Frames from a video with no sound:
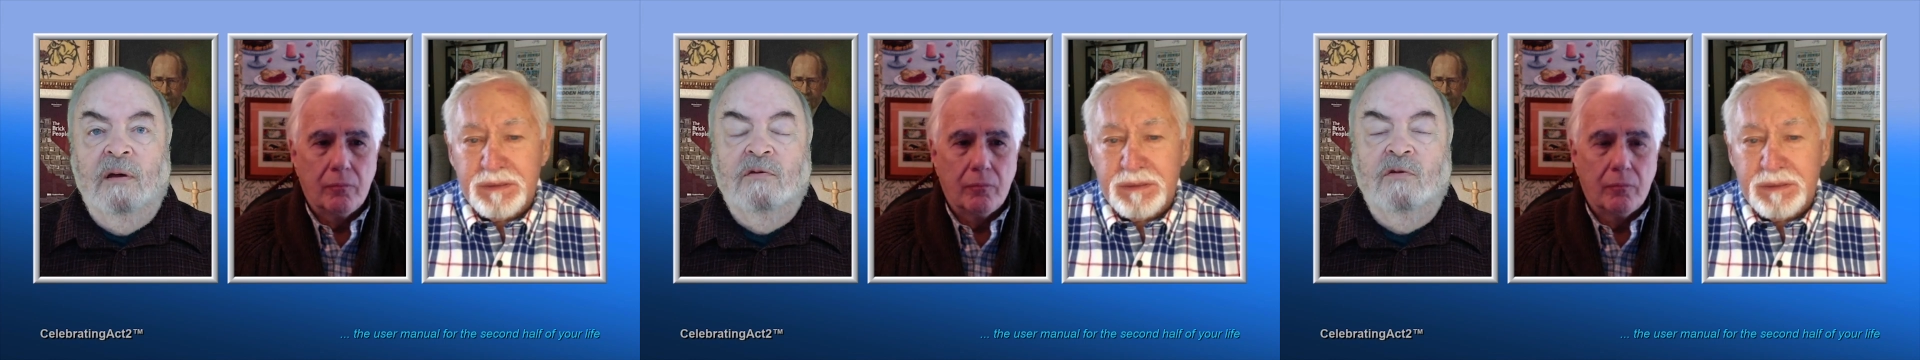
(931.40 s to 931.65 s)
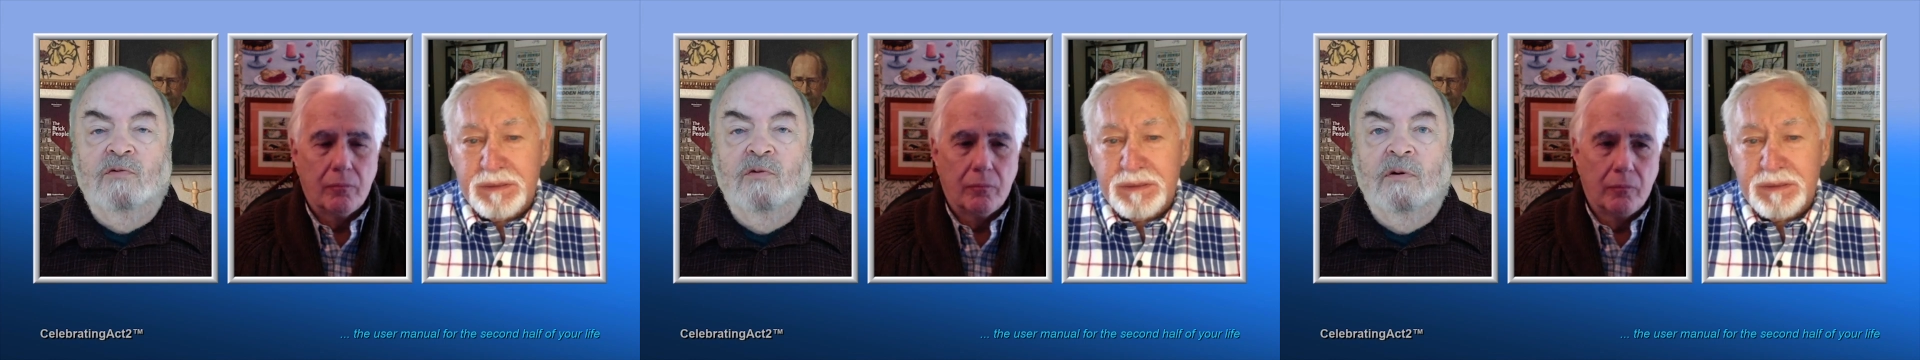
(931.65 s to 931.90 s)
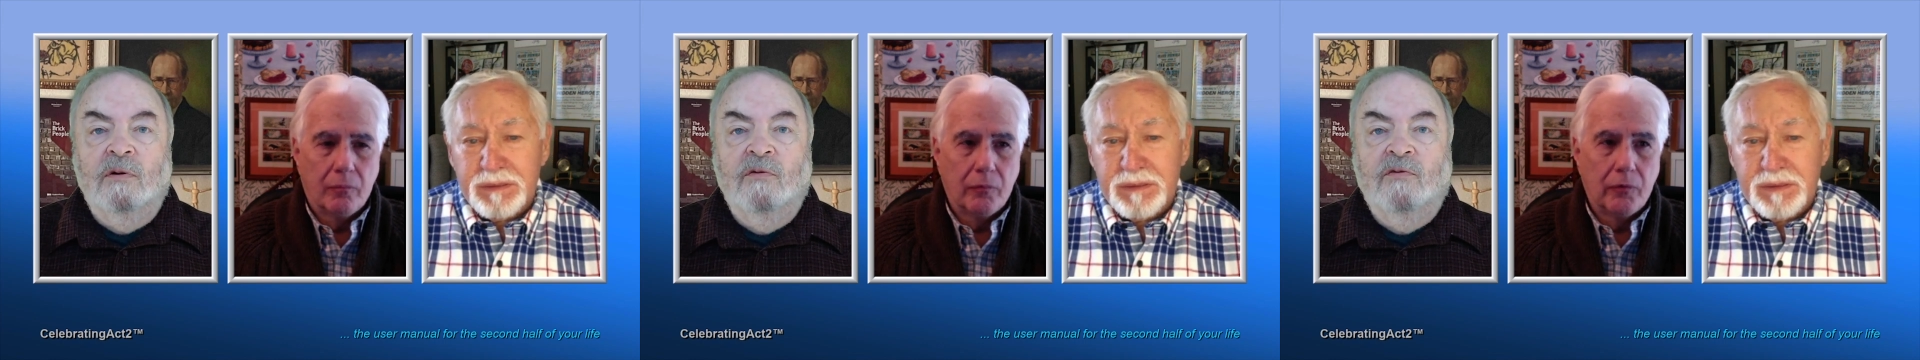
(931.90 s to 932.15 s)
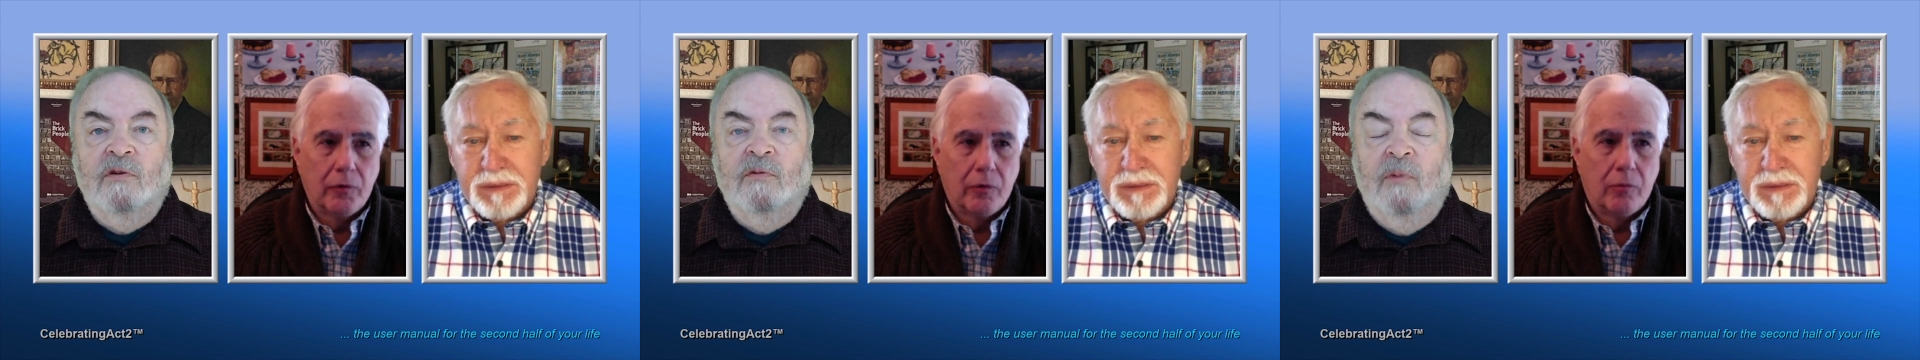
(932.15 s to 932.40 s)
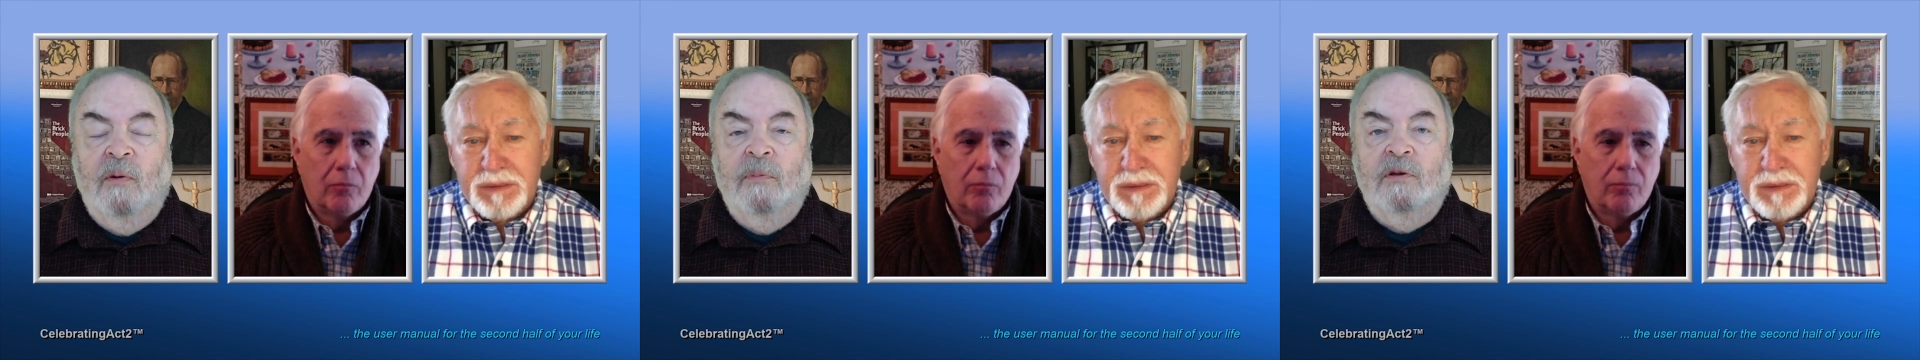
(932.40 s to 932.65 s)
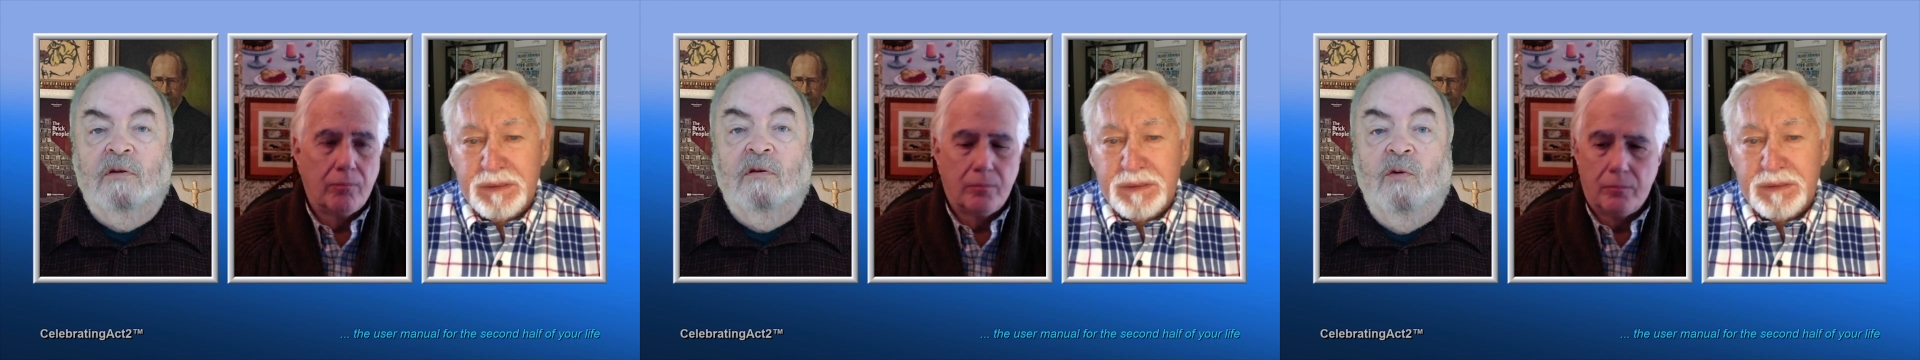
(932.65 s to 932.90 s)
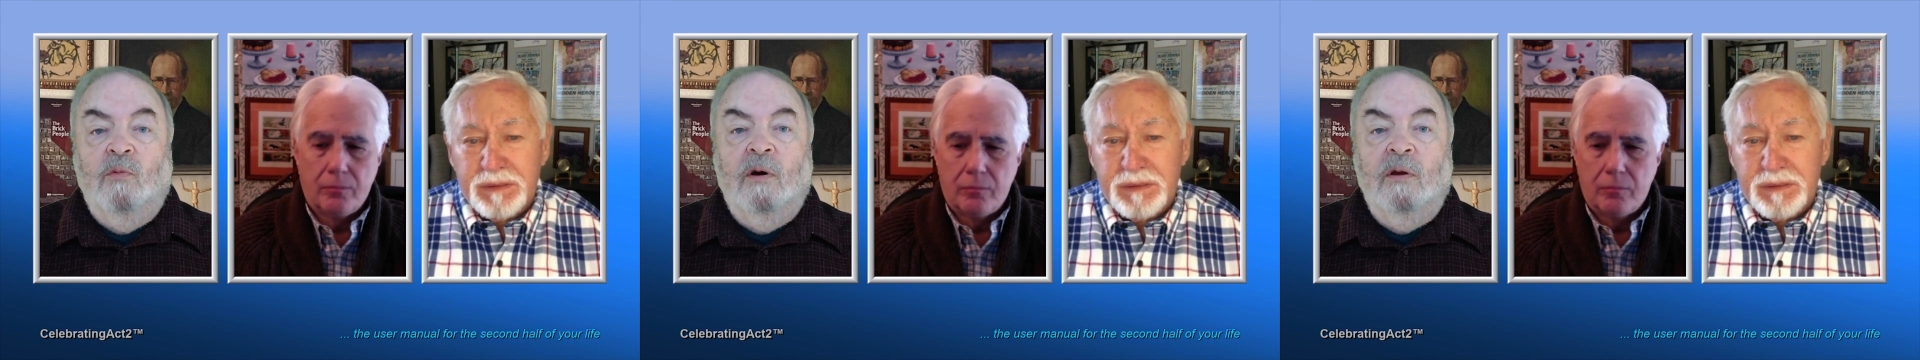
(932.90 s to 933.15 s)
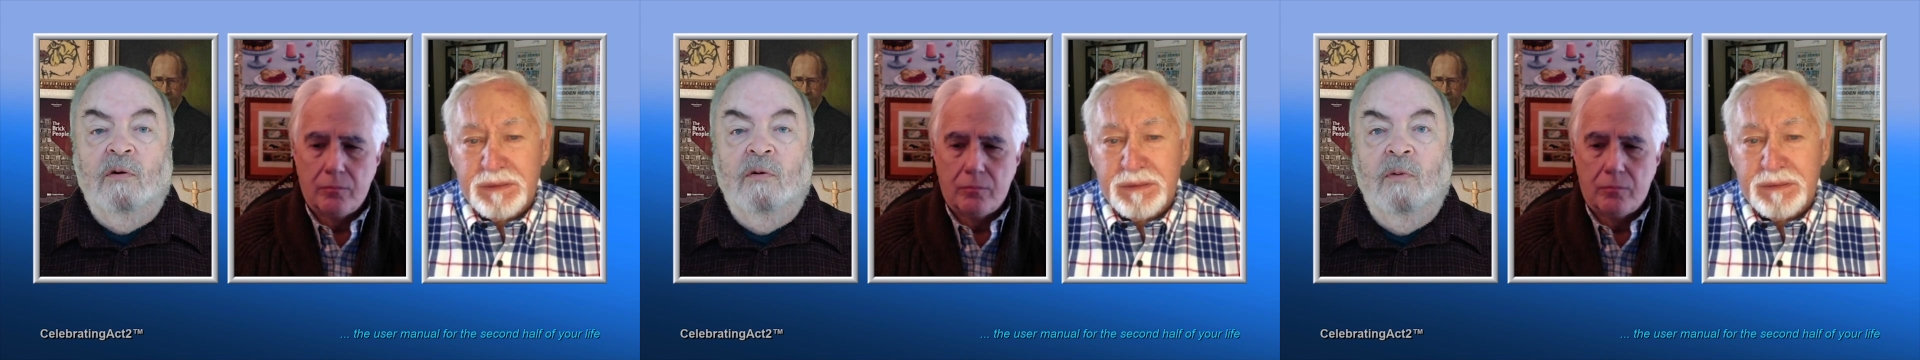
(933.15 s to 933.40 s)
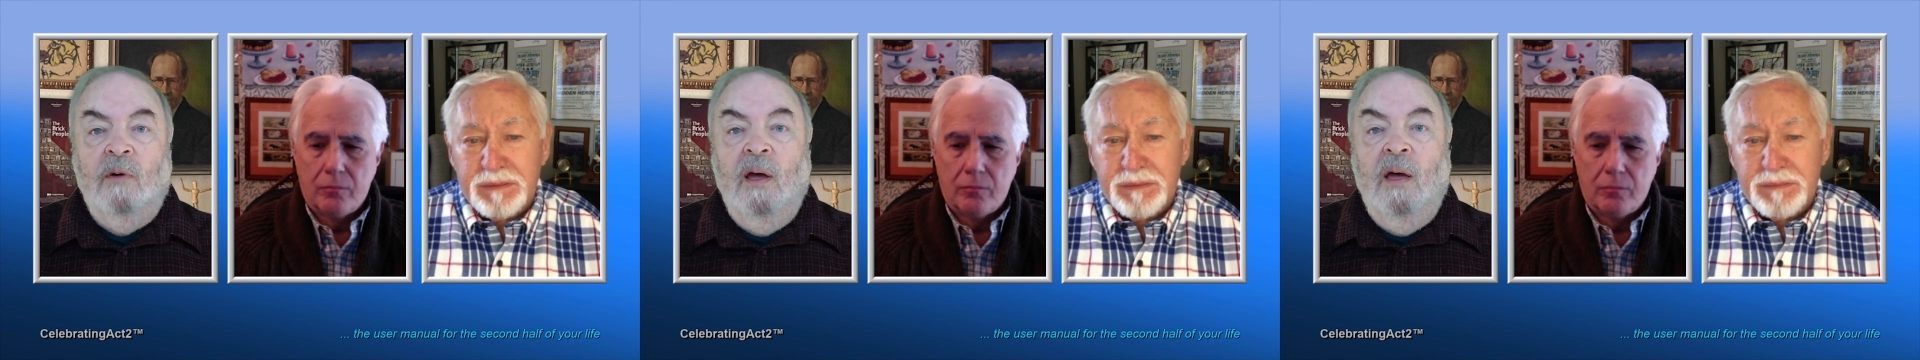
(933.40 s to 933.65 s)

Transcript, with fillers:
Speaker 1: two daughters, particularly one who